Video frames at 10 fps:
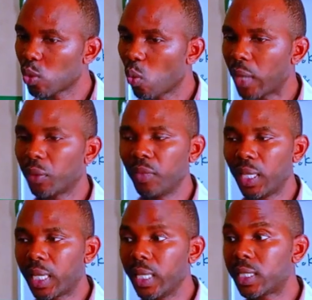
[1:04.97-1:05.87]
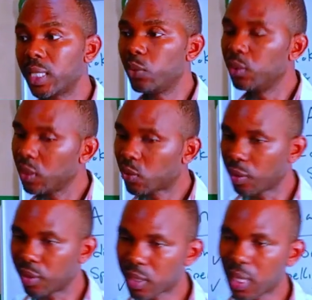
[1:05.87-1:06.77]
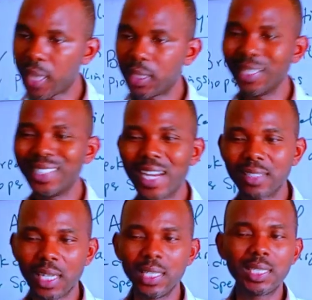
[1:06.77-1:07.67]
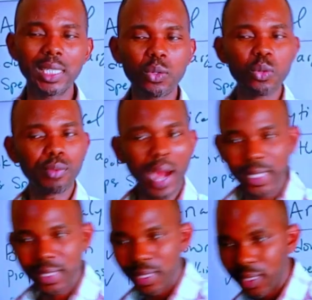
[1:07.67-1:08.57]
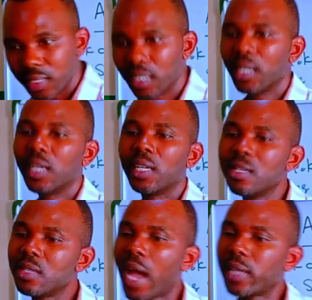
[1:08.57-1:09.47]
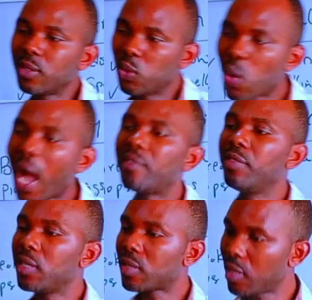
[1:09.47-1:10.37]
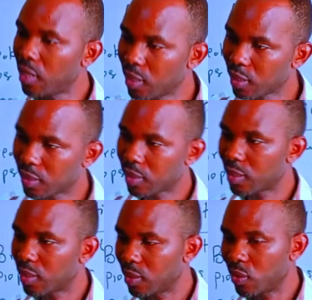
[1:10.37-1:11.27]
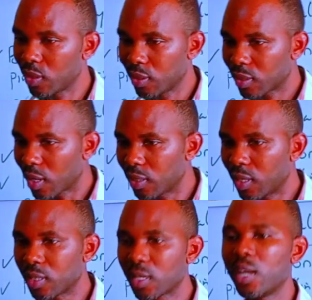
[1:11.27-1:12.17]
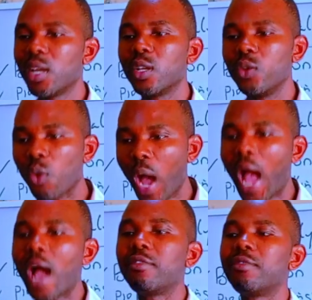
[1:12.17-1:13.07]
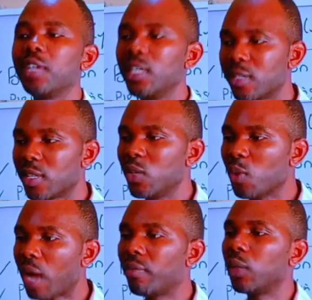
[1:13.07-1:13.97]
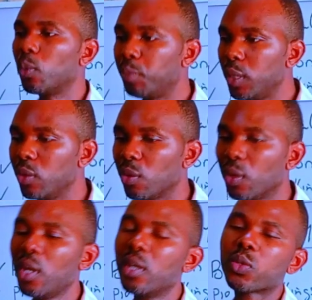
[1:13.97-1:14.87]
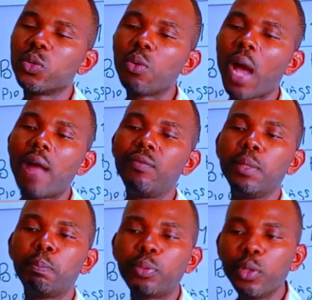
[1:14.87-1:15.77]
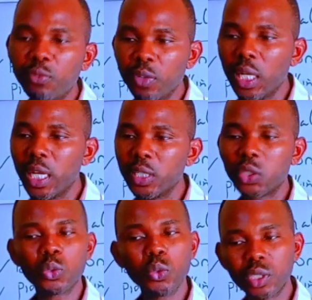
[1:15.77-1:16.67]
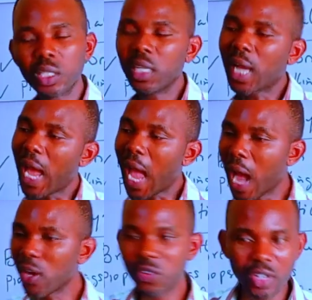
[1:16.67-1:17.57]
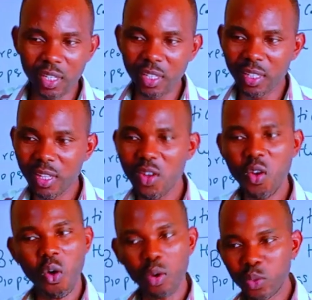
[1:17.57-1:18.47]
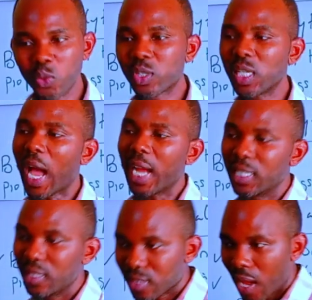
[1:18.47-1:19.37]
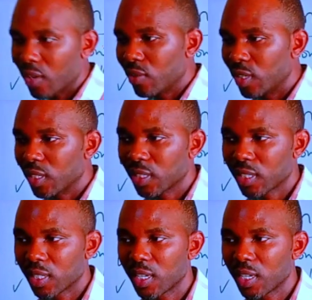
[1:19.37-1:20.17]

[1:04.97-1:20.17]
So one of the key things you need to understand in the analytical writing is that you have a say. Do you understand that? You have a say, you have an opinion. So you have the privilege to say, I agree, or to say, I disagree.